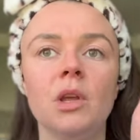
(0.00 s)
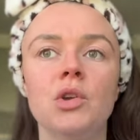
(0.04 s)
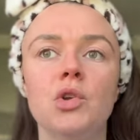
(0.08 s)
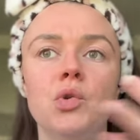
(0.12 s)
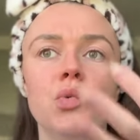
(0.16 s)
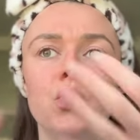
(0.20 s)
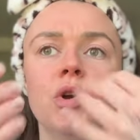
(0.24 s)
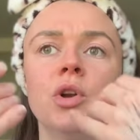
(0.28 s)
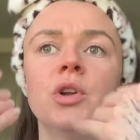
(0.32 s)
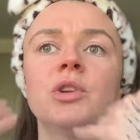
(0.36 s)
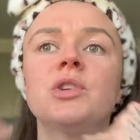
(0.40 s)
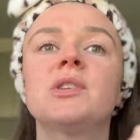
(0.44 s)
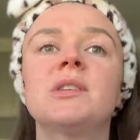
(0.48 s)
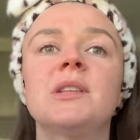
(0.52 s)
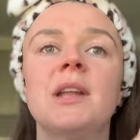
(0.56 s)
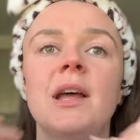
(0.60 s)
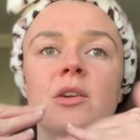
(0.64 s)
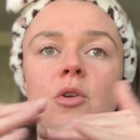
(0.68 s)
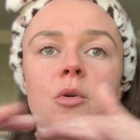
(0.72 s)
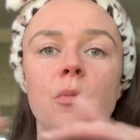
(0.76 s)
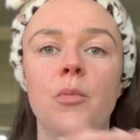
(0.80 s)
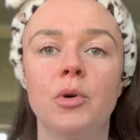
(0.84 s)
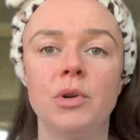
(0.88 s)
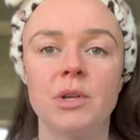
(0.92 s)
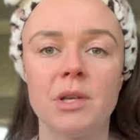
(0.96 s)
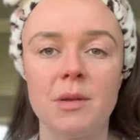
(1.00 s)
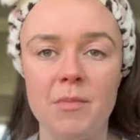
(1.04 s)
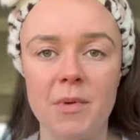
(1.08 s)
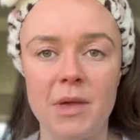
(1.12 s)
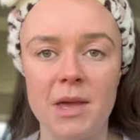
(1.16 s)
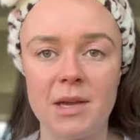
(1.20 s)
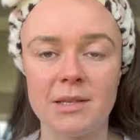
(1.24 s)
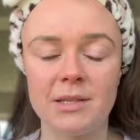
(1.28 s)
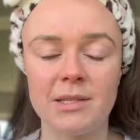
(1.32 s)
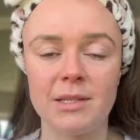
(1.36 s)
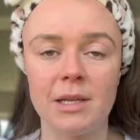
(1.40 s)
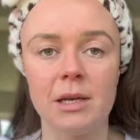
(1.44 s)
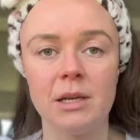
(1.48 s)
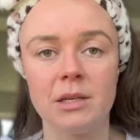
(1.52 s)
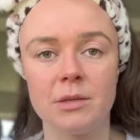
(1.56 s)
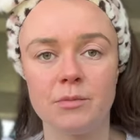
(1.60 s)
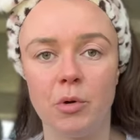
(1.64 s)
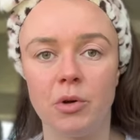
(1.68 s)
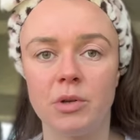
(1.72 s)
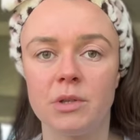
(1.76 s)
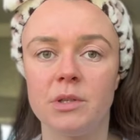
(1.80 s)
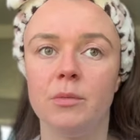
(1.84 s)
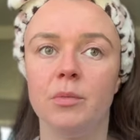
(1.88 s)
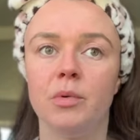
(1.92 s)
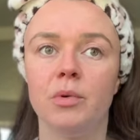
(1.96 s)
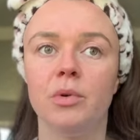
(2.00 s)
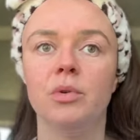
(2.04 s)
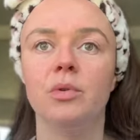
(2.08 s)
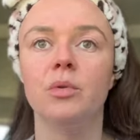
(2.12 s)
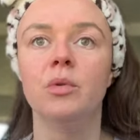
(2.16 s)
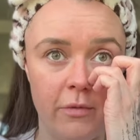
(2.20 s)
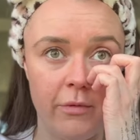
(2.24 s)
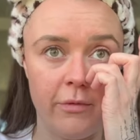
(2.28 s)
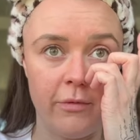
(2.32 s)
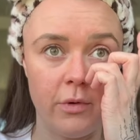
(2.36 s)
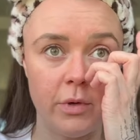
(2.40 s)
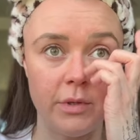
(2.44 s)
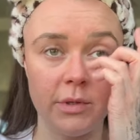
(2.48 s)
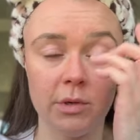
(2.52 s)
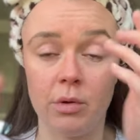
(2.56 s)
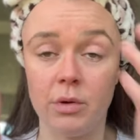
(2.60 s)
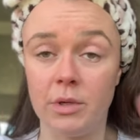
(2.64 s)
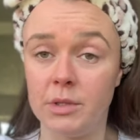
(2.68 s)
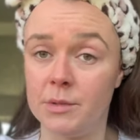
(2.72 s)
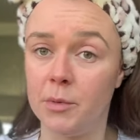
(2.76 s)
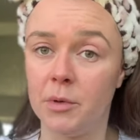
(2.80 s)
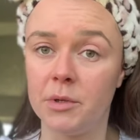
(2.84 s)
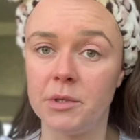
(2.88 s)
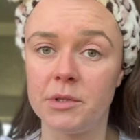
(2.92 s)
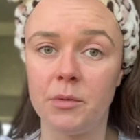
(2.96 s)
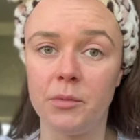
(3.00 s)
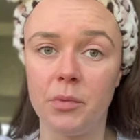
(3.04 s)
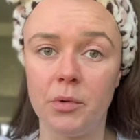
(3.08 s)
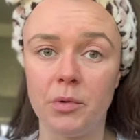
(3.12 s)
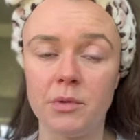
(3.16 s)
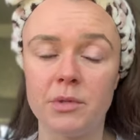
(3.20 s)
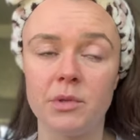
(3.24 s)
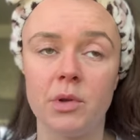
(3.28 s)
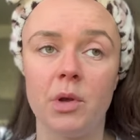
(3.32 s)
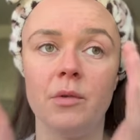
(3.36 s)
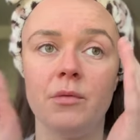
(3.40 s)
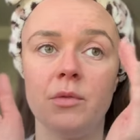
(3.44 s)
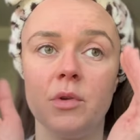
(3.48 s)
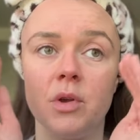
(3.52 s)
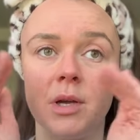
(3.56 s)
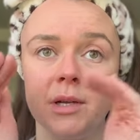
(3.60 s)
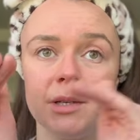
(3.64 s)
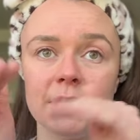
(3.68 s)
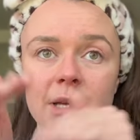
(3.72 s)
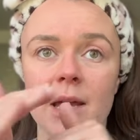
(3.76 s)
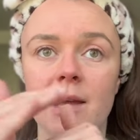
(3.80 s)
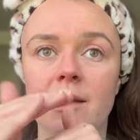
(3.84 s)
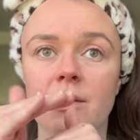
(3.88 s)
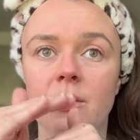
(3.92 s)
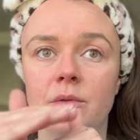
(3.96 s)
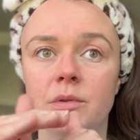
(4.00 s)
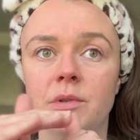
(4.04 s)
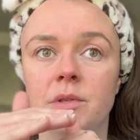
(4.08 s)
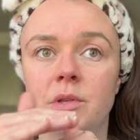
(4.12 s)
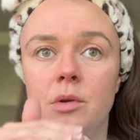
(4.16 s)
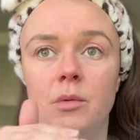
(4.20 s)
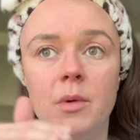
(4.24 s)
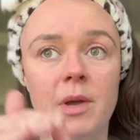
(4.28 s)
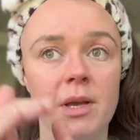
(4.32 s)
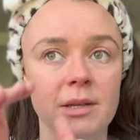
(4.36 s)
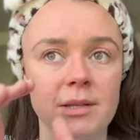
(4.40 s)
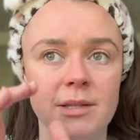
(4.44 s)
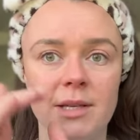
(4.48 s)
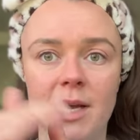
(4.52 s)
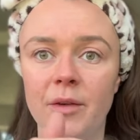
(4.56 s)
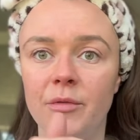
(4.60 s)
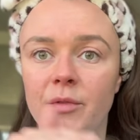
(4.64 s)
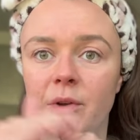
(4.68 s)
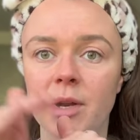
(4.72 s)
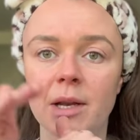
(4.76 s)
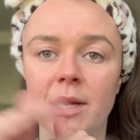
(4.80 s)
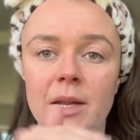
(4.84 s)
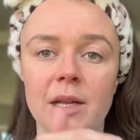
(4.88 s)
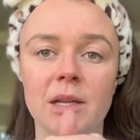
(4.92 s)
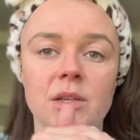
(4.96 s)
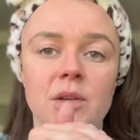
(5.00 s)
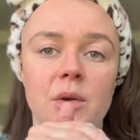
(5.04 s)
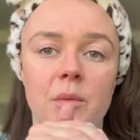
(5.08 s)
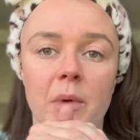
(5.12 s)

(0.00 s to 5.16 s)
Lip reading: You want to just let your body be as still as possible for as long as possible. So if you can take those 2 weeks, definitely do it.